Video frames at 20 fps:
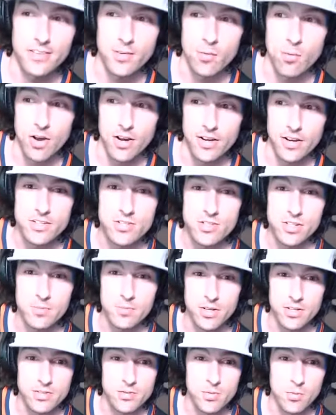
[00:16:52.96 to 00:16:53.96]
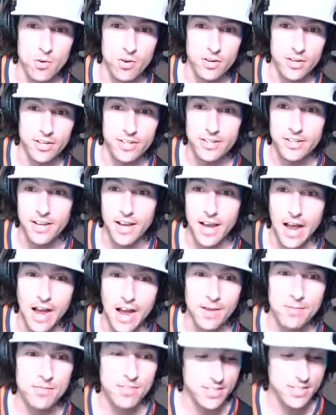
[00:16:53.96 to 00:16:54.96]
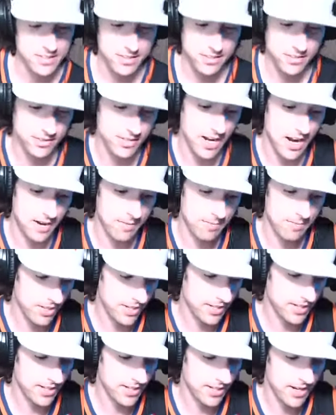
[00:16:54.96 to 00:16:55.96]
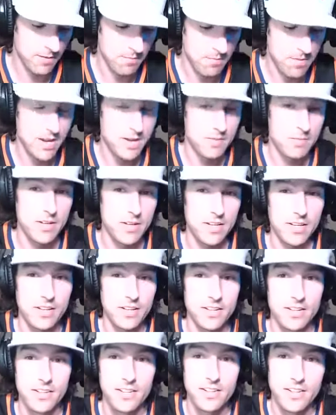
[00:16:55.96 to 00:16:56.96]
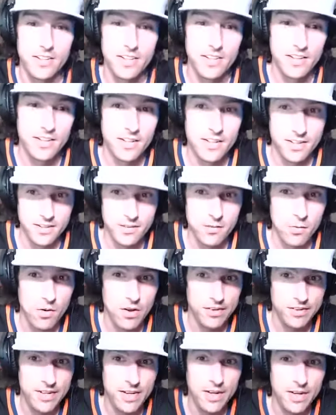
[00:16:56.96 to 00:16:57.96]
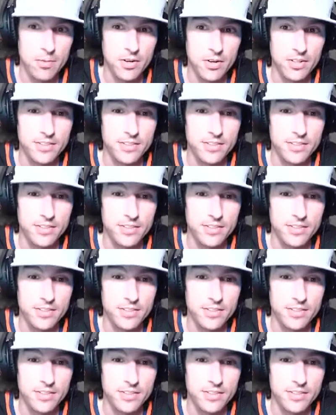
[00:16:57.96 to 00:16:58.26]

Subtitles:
YSG Most Wanted. I'm thinking it may be a neighborhood